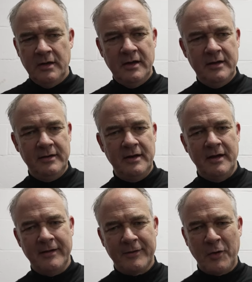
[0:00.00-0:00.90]
and
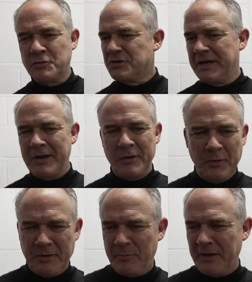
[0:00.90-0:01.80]
Coach
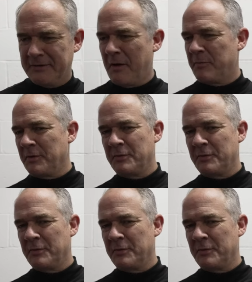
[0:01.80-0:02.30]
Chiano with a big W.